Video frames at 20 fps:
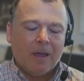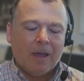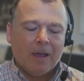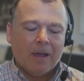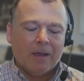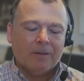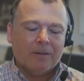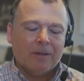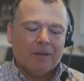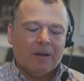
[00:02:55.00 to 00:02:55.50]

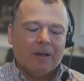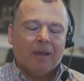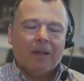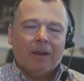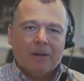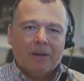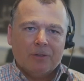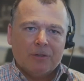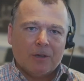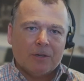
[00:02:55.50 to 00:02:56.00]
and, uh, and
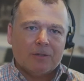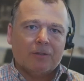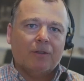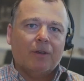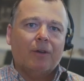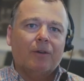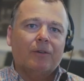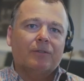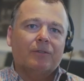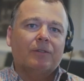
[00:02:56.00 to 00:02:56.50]
ingest
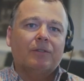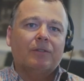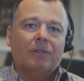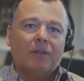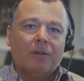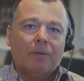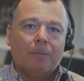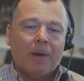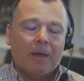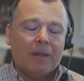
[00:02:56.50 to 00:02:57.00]
those into
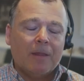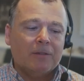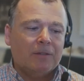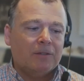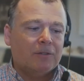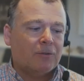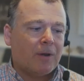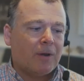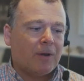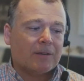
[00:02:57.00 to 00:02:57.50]
dependency
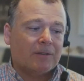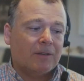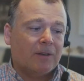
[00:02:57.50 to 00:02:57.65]
tracks.